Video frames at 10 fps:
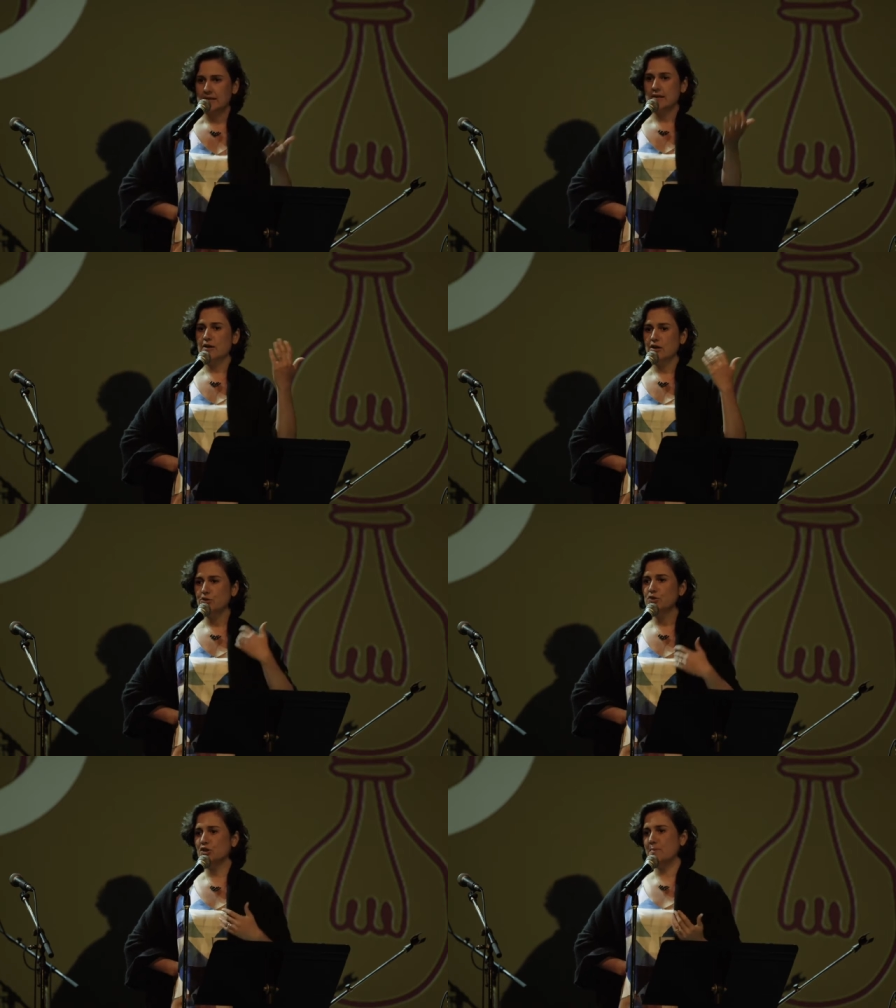
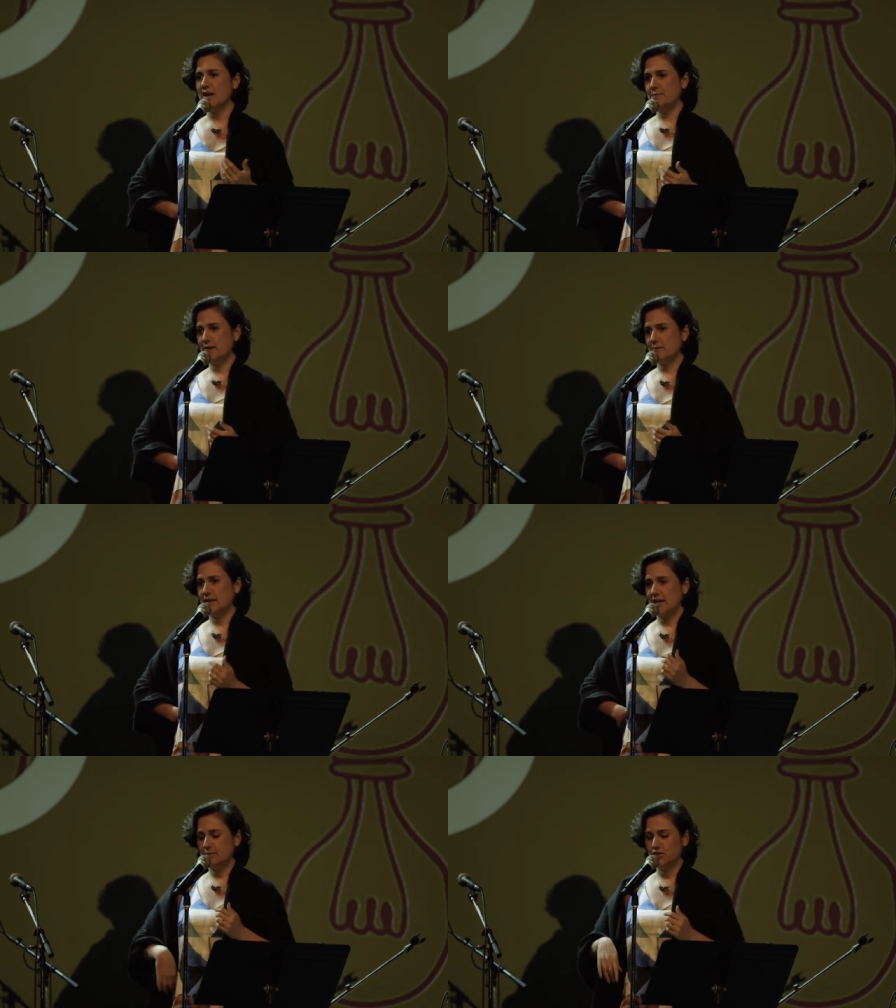conclusion many people
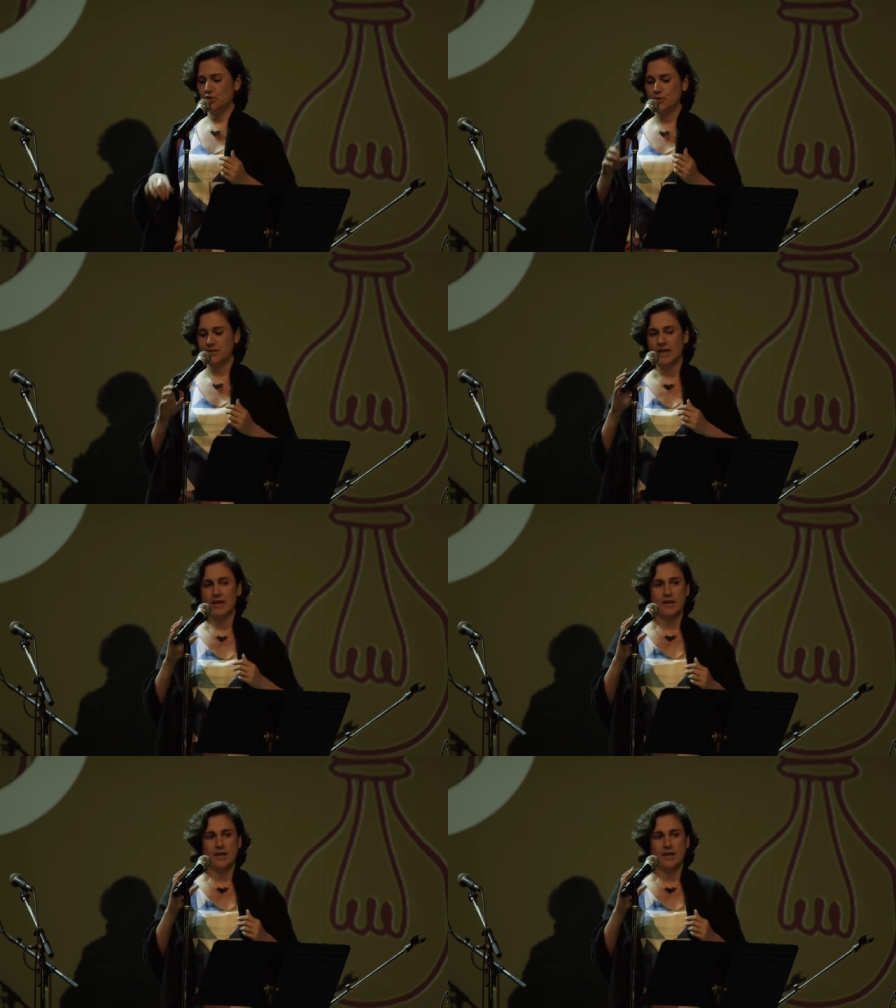came to was